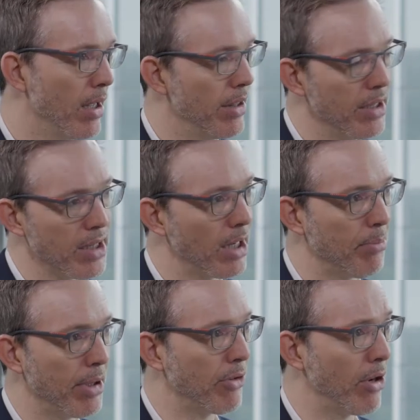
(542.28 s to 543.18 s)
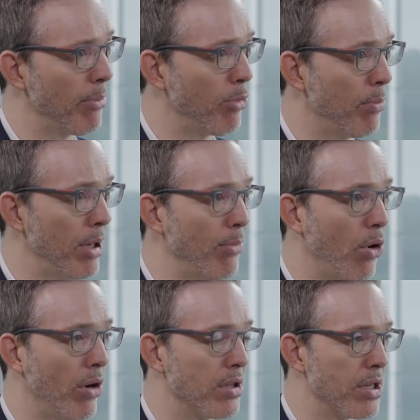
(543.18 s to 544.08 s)
these underpenetrated property
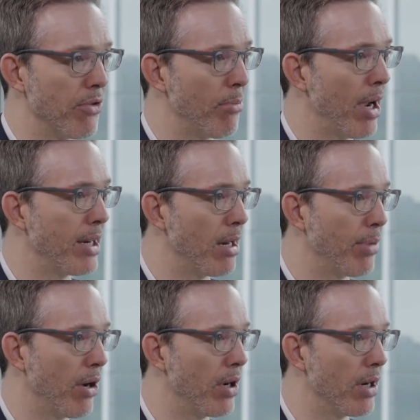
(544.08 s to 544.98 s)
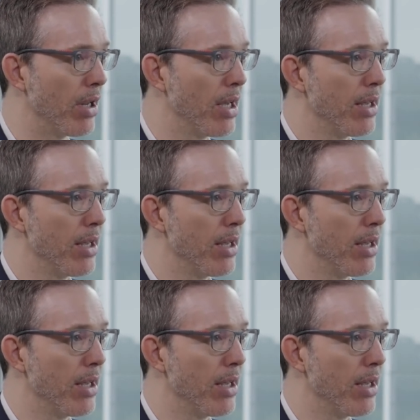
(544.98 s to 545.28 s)
markets in Romania and Poland.